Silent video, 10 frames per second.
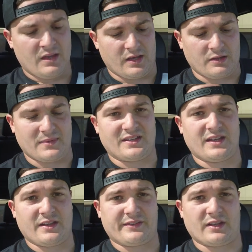either my
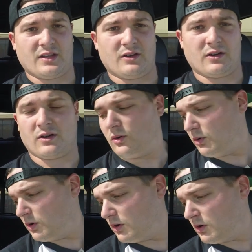DSLR
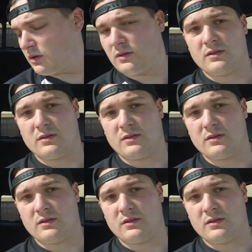or